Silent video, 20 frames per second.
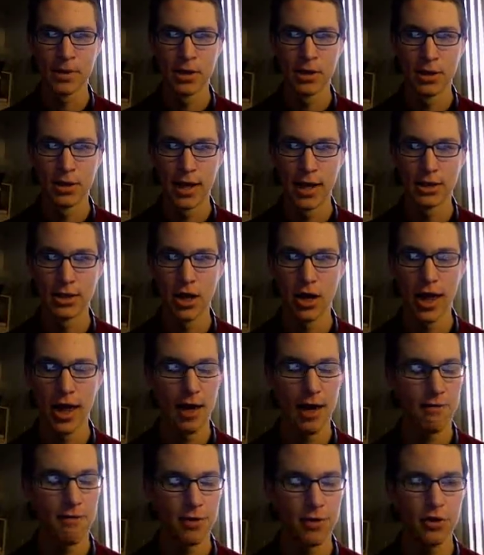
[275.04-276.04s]
That's all I have
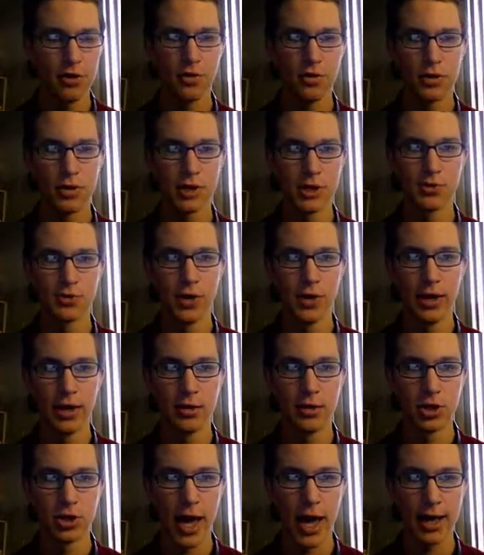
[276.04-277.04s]
for you this week,
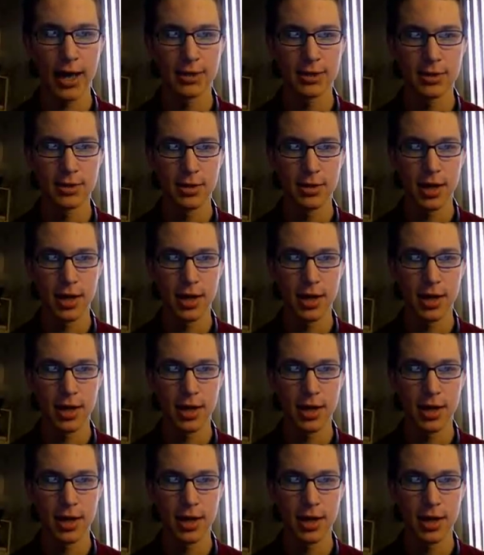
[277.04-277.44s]
Jax.